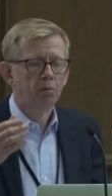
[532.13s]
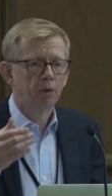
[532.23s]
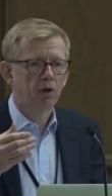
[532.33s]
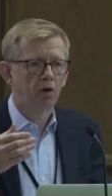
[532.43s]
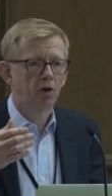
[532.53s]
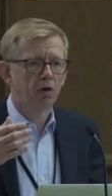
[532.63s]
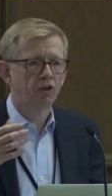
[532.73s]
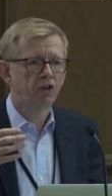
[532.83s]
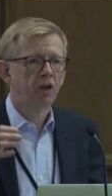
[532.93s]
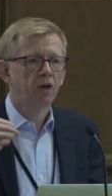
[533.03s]

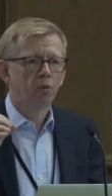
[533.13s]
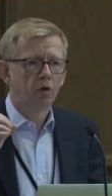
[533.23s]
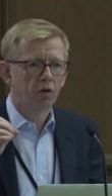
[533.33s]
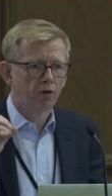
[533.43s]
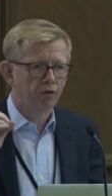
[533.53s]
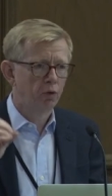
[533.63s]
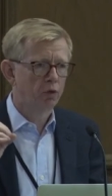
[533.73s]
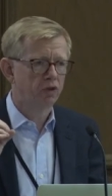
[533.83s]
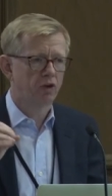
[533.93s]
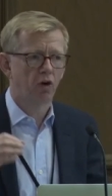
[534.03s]
because we're not
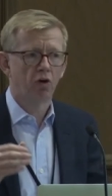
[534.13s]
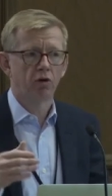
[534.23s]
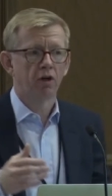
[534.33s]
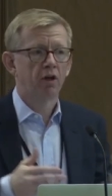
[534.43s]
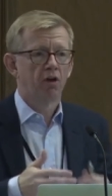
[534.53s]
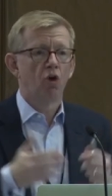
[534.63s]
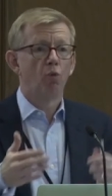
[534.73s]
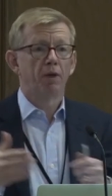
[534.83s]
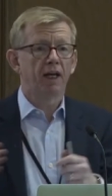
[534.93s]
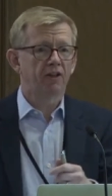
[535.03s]
focused on
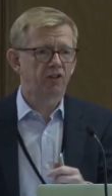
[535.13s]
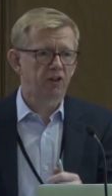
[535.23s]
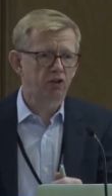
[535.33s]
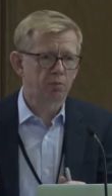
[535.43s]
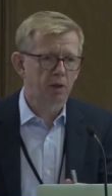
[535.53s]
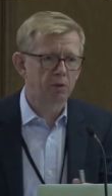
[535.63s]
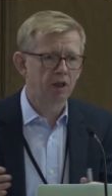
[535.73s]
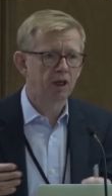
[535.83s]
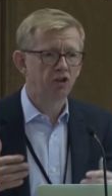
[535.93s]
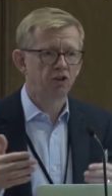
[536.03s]
open access to
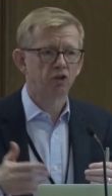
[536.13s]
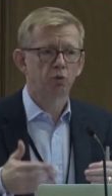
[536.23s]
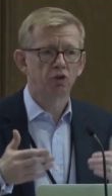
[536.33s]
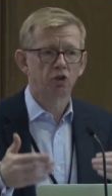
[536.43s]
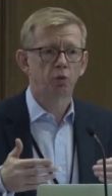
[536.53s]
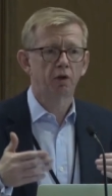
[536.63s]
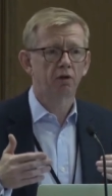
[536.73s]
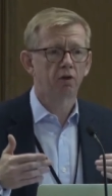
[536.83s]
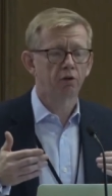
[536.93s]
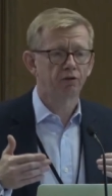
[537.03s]
publications, which is what a
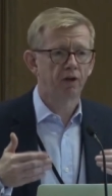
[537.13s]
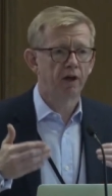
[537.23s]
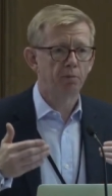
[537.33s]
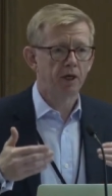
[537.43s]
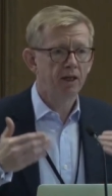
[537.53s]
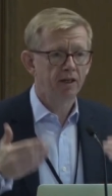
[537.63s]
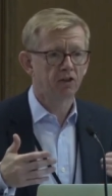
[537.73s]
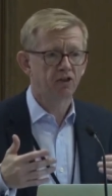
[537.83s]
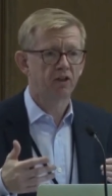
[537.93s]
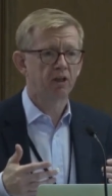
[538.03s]
lot of
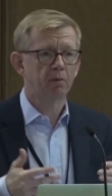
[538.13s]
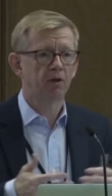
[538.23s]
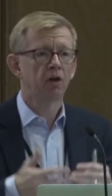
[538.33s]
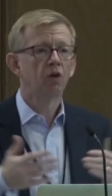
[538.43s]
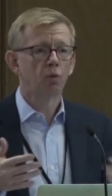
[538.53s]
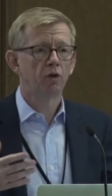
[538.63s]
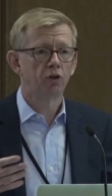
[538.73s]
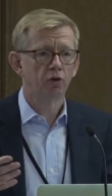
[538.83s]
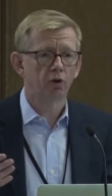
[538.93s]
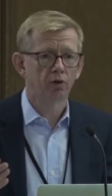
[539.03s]
librarians think about when
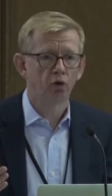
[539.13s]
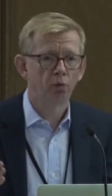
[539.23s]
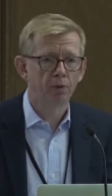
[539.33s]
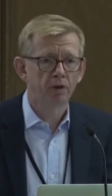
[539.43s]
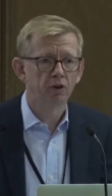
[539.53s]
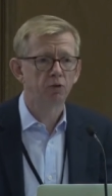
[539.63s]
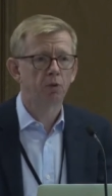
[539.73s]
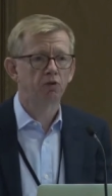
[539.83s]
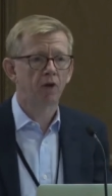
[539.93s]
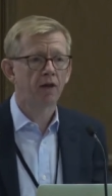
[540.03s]
you talk openness,
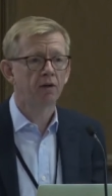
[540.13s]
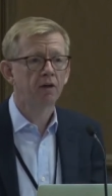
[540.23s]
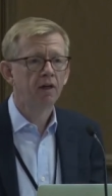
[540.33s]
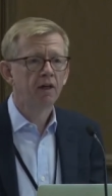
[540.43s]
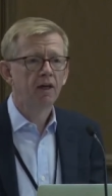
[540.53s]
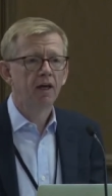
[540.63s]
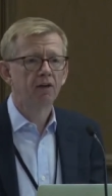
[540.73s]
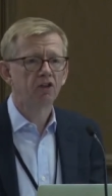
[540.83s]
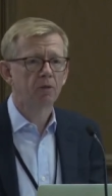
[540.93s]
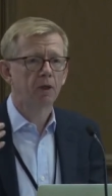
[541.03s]
but rather
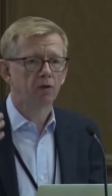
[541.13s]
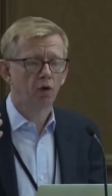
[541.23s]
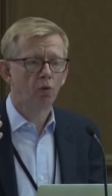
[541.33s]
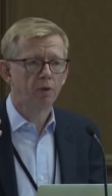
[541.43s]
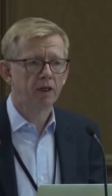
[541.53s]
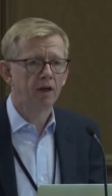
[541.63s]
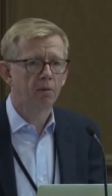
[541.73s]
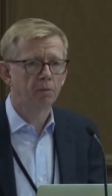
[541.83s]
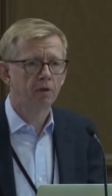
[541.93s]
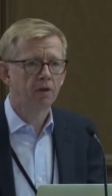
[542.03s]
it is about opening
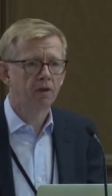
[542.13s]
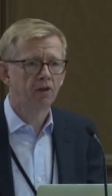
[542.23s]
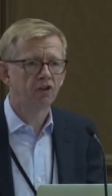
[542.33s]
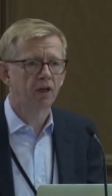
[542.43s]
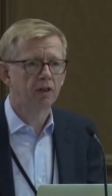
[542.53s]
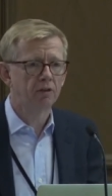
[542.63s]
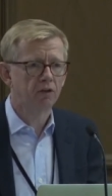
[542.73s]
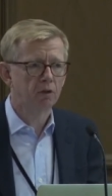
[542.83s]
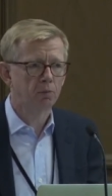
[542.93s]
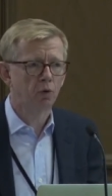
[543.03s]
up the
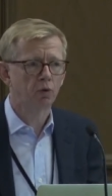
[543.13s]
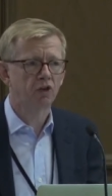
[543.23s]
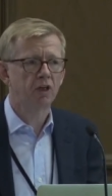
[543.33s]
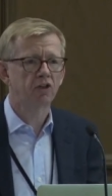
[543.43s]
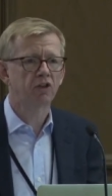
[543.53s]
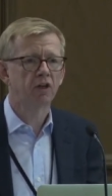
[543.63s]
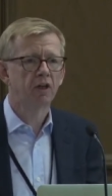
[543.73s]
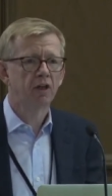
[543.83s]
scientific process,